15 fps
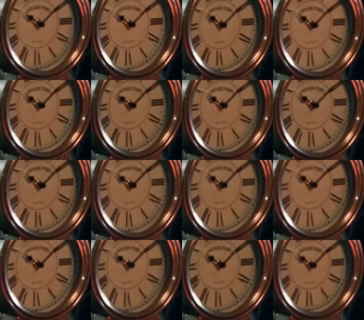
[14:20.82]

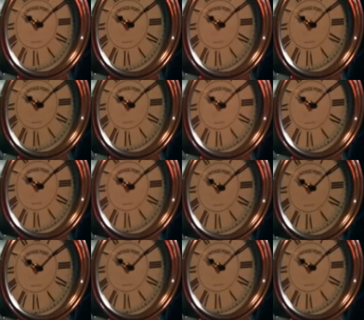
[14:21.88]
[no speech]